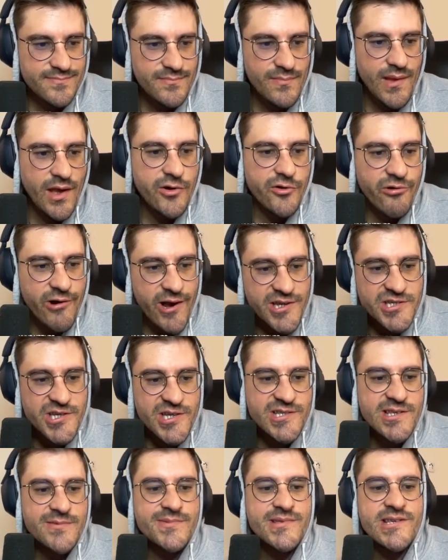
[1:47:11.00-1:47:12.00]
Crush
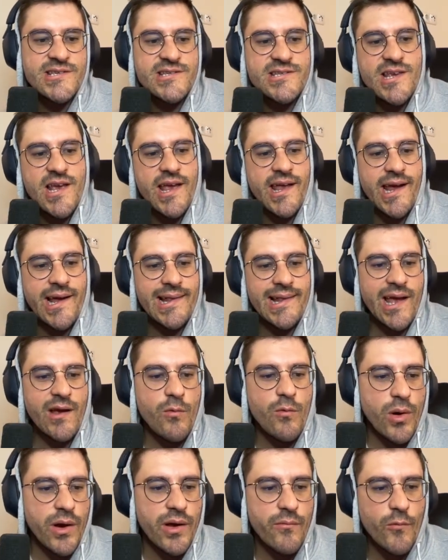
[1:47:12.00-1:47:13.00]
Systems is saying, I
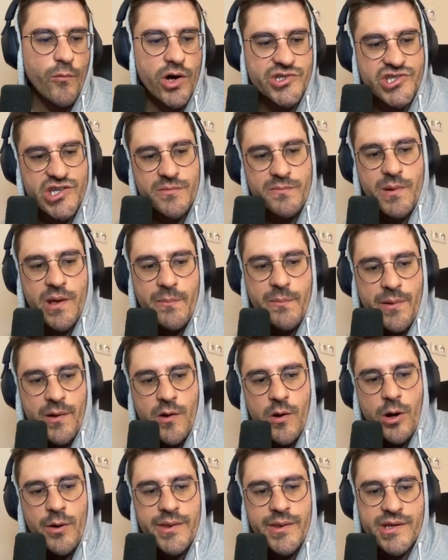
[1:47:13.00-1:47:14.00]
like watching people
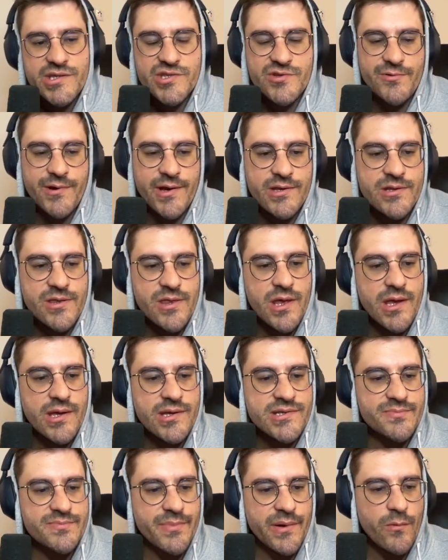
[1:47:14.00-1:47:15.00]
coding strange
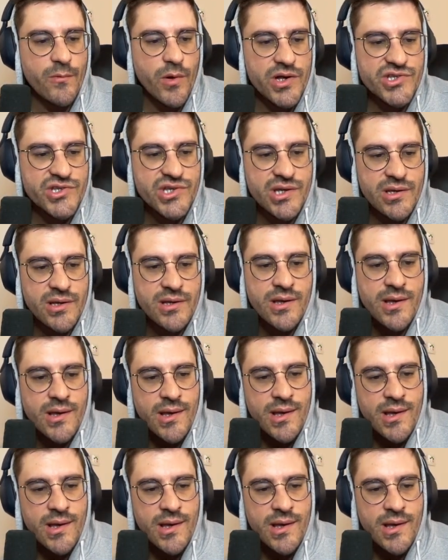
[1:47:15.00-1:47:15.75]
things, but watching